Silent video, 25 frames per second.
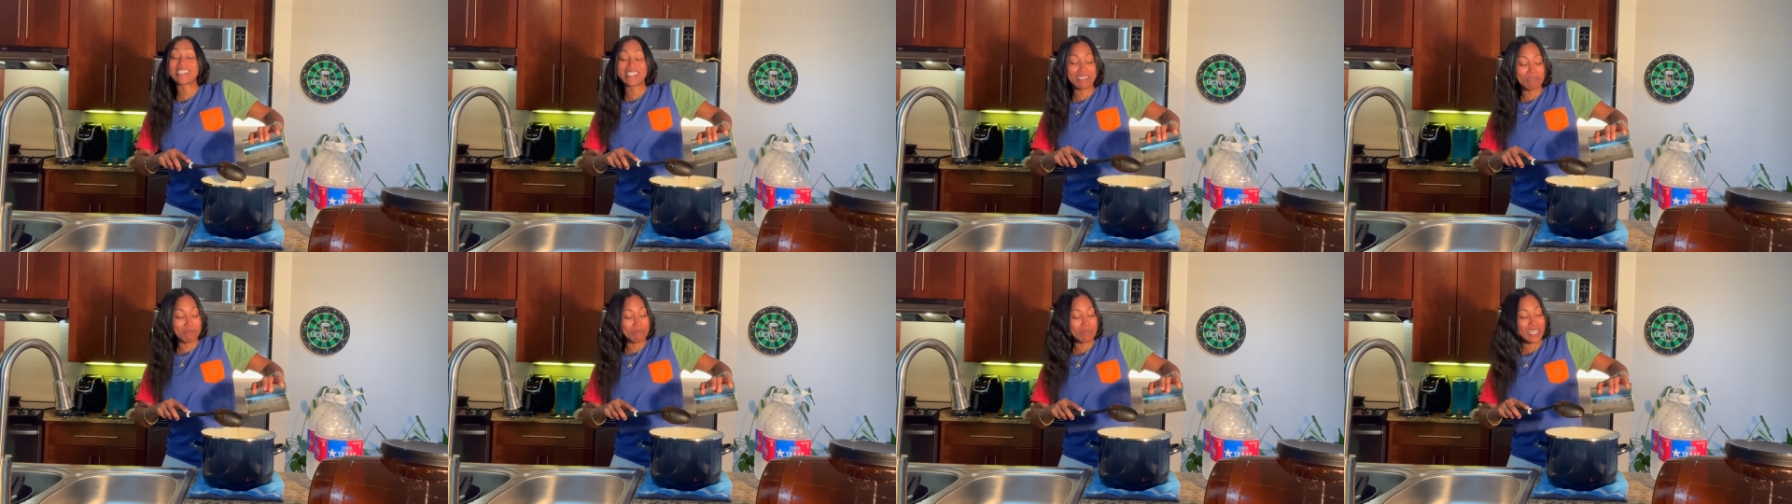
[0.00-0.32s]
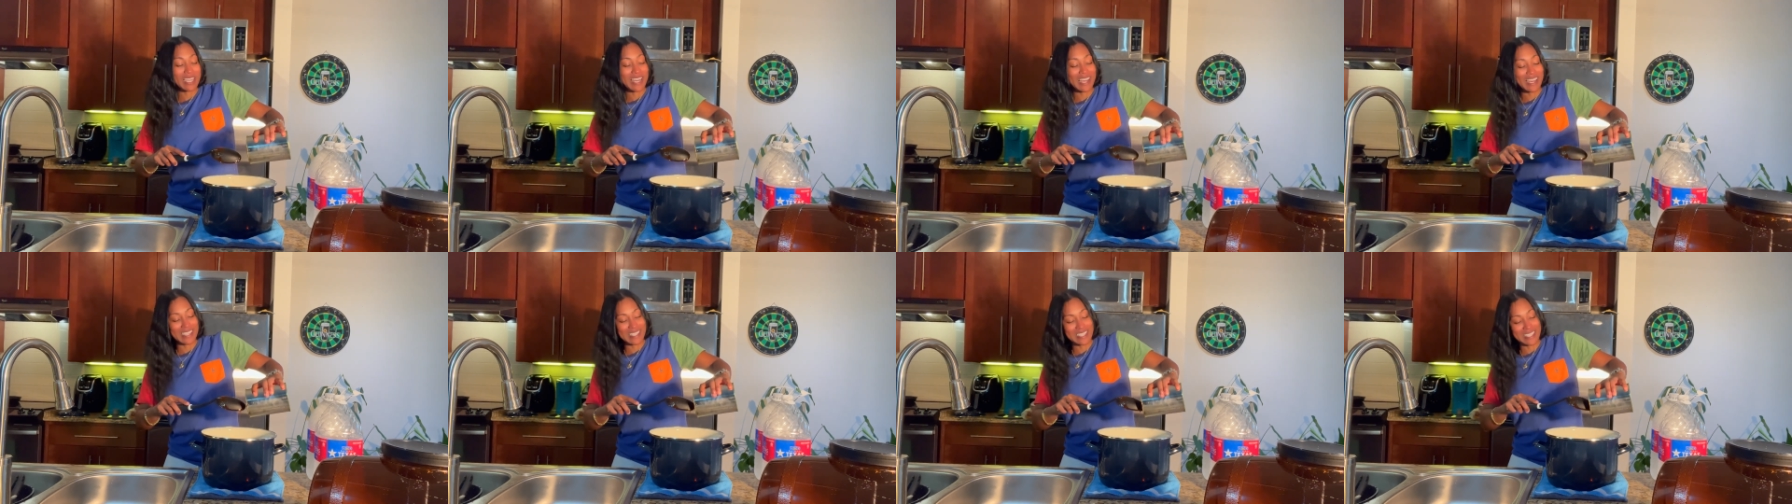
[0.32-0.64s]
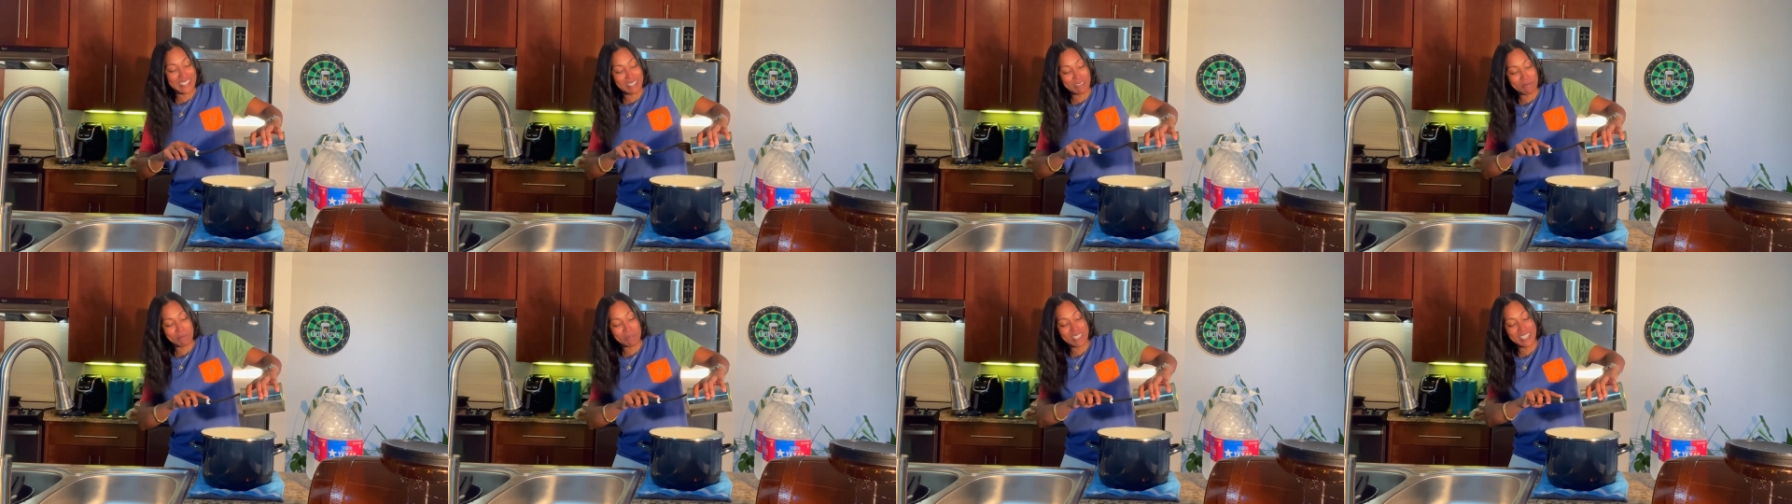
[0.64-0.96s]
to be
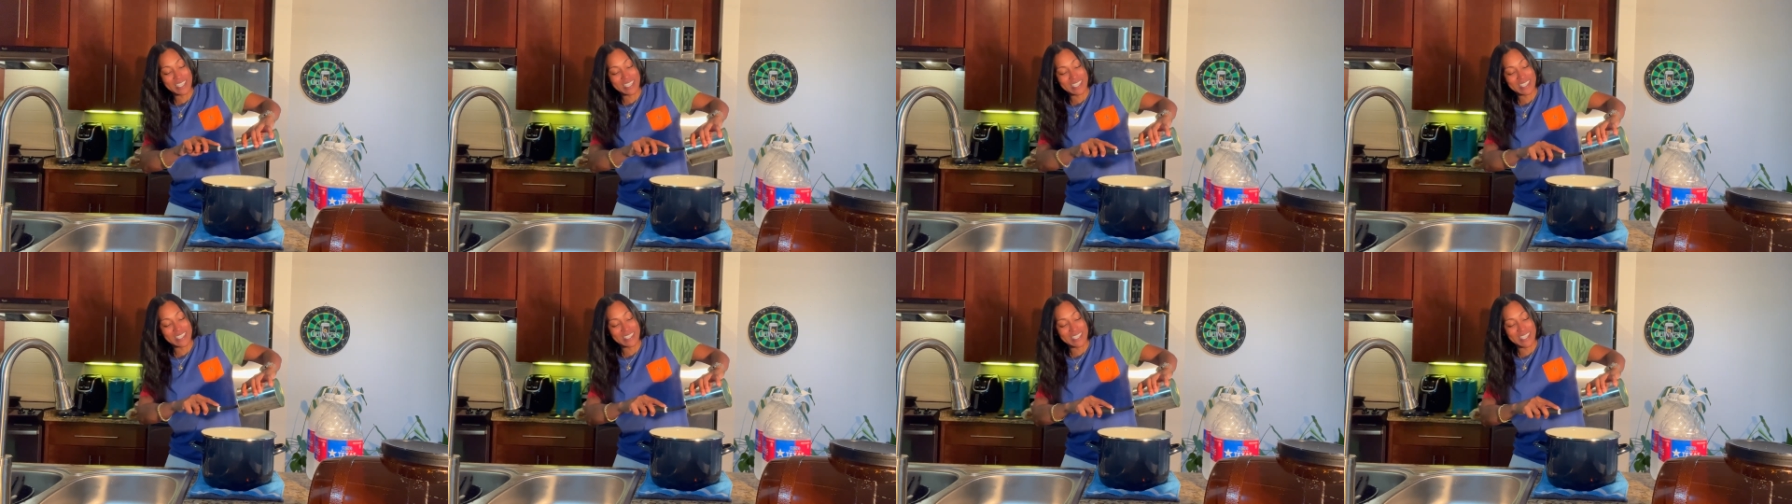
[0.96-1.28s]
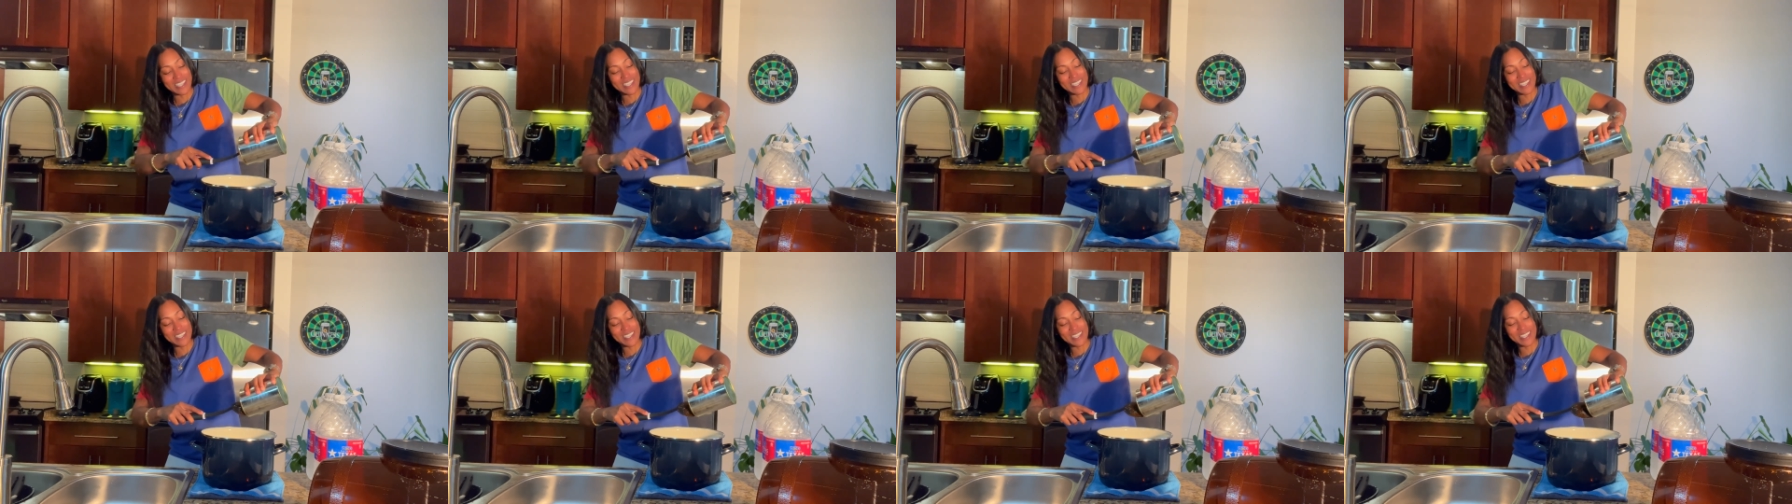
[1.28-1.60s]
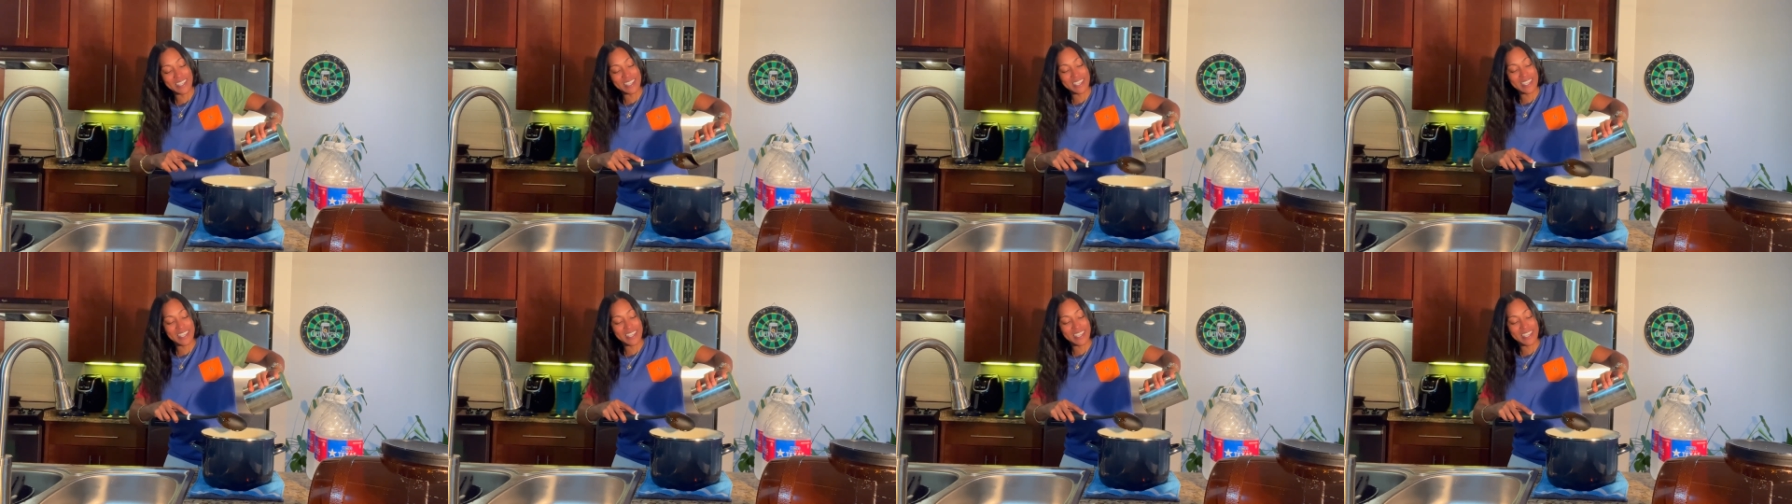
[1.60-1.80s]
honest, because I'm